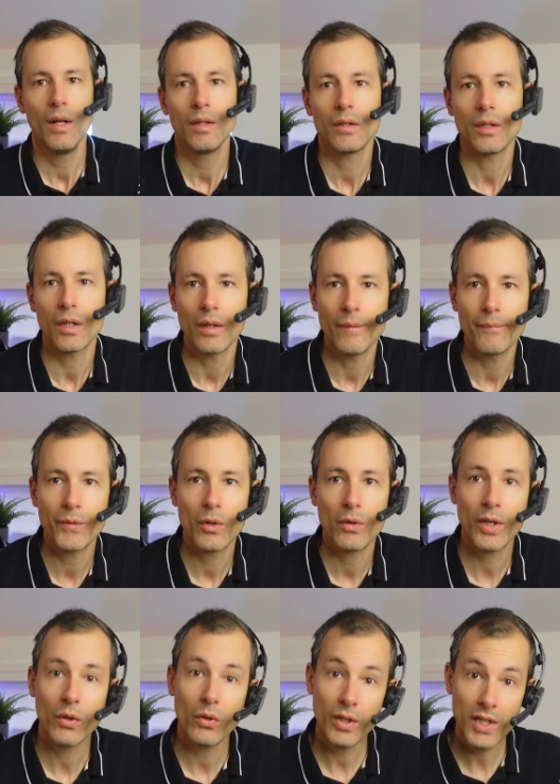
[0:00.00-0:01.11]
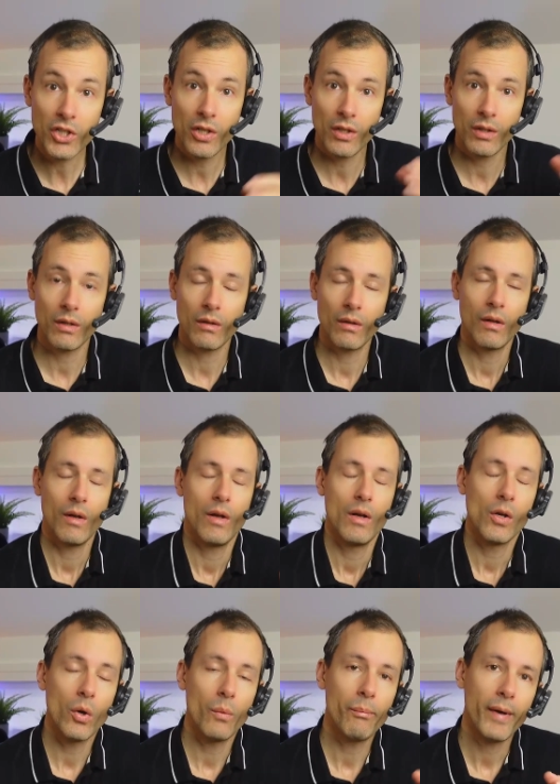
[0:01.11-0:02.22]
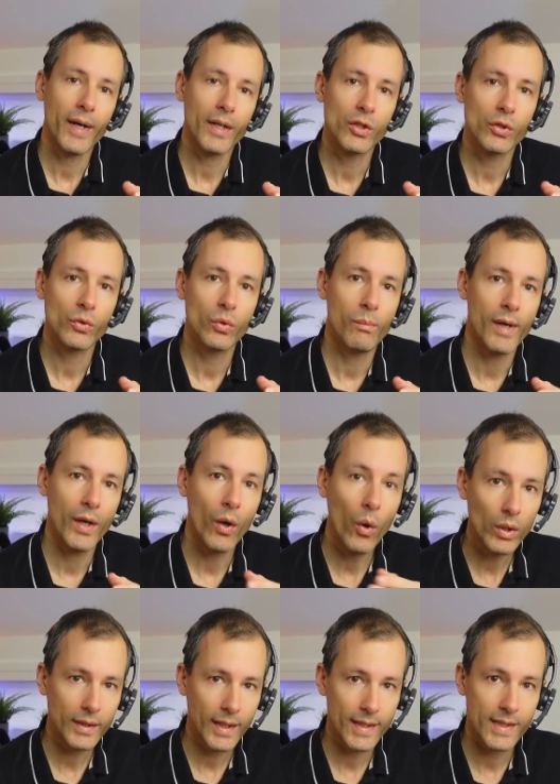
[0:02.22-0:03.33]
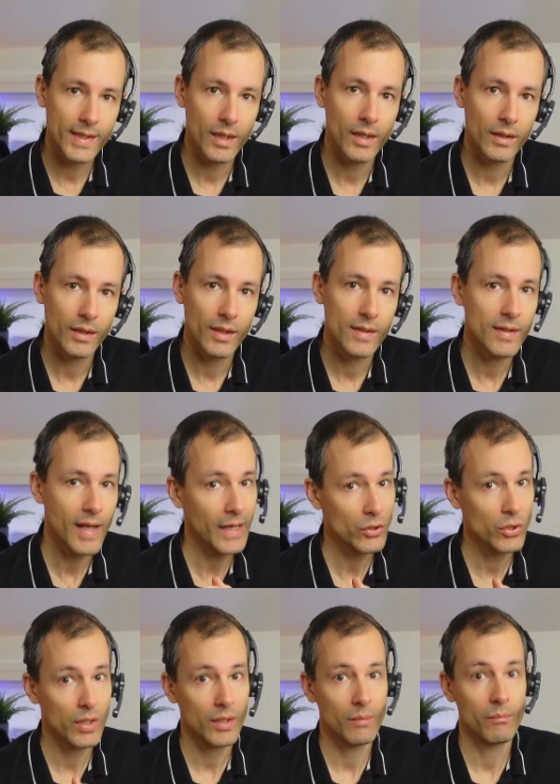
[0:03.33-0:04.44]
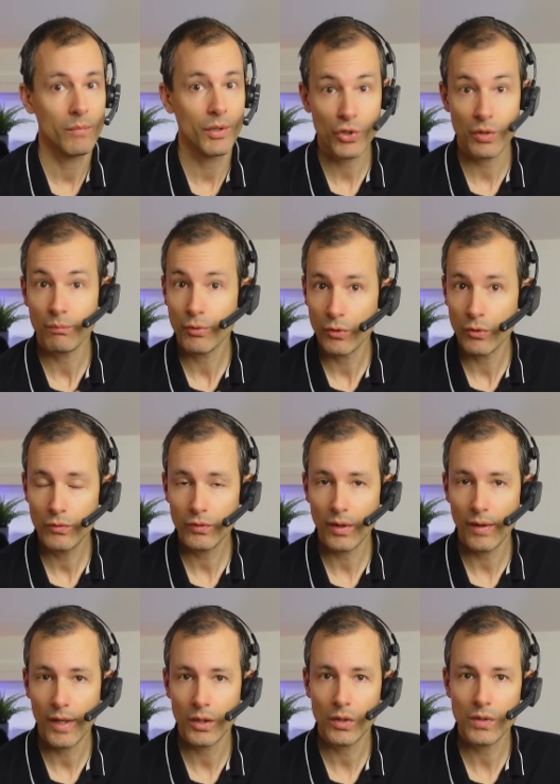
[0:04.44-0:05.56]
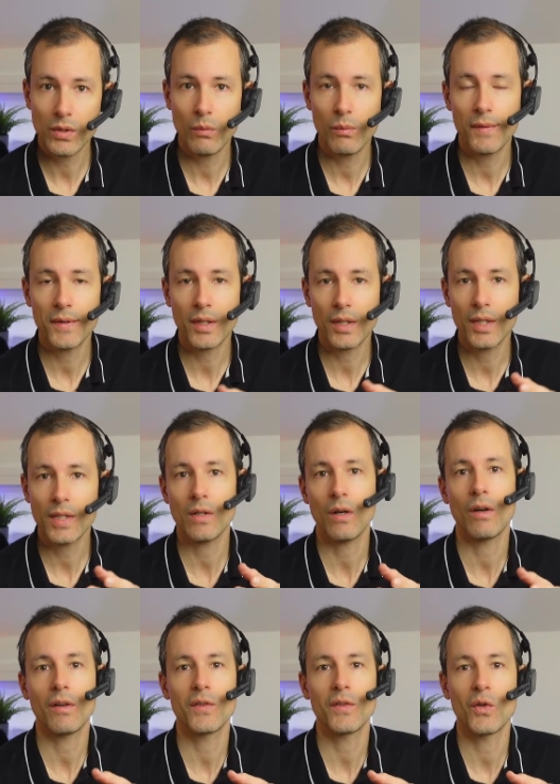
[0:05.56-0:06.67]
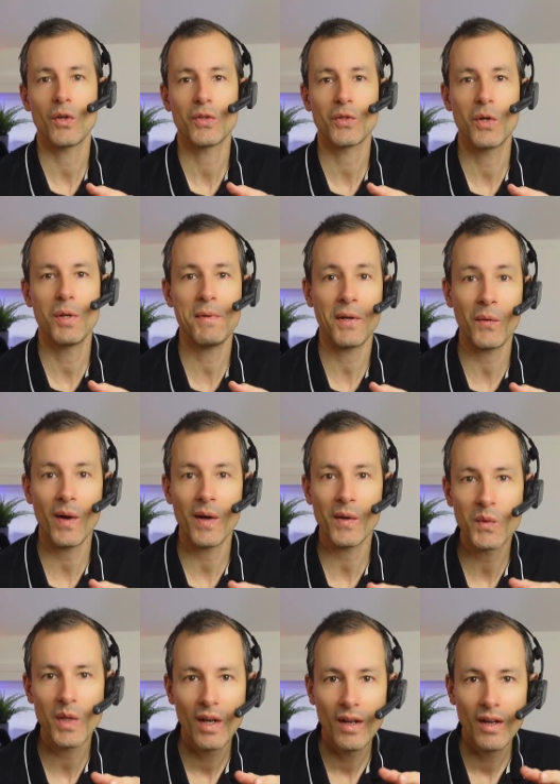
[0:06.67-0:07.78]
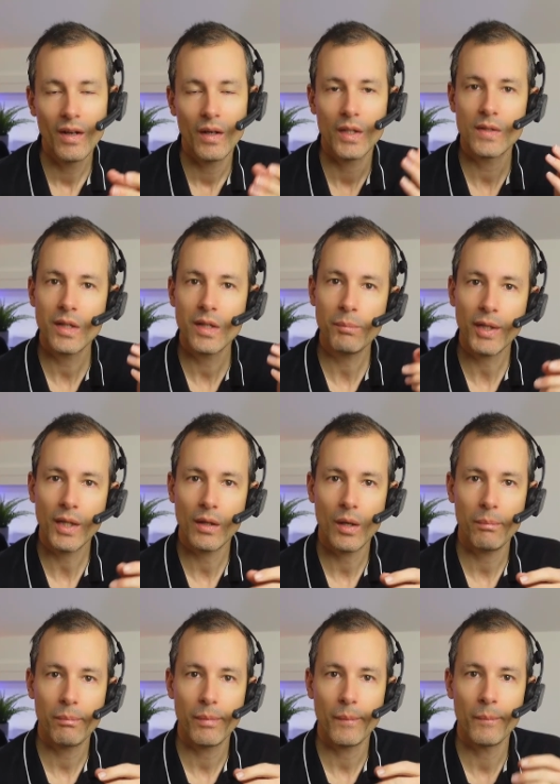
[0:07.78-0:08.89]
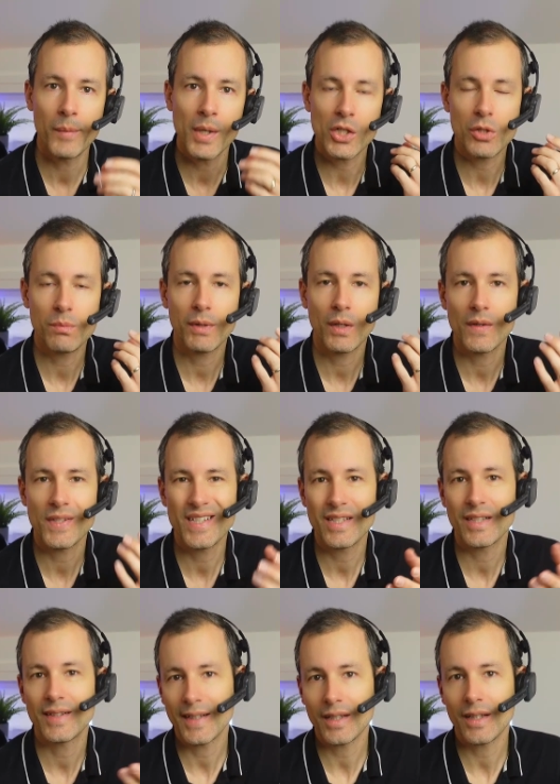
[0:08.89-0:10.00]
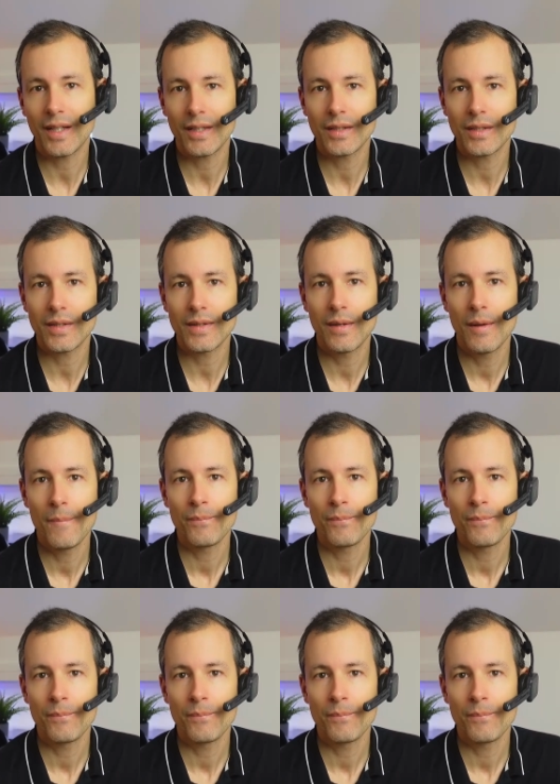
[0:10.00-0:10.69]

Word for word: The recognition compared to my old headset is actually much improved. And also when the kids are screaming around, it's not picking up much because it's a dedicated